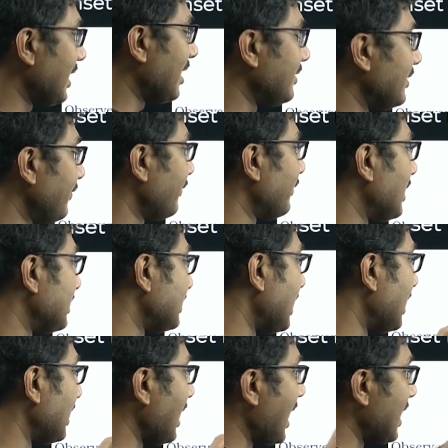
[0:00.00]
if the
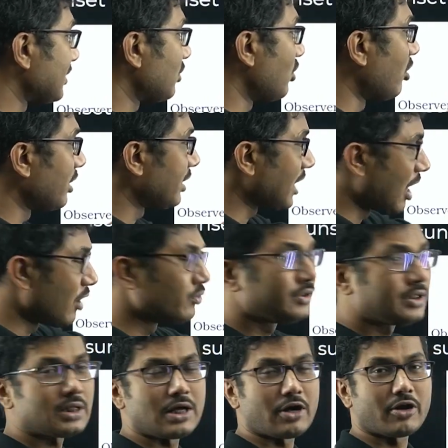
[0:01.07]
sun has gone down
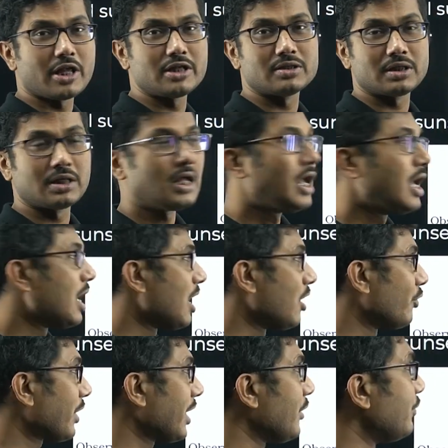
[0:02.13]
the horizon,
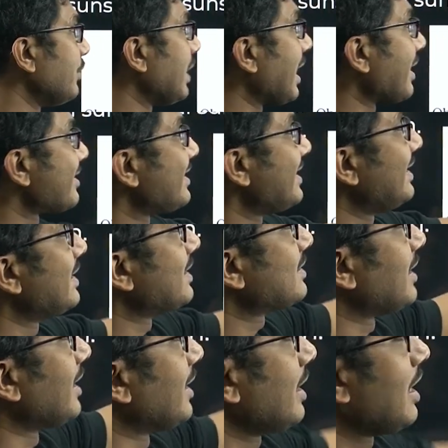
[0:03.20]
okay, we can see the
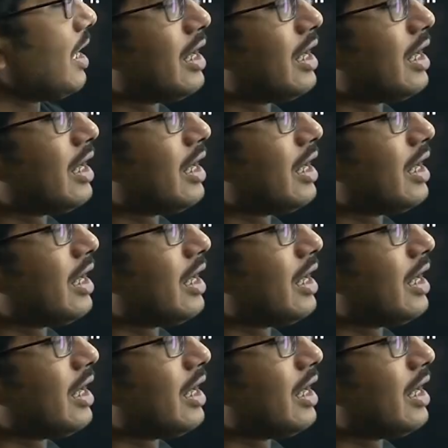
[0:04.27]
sun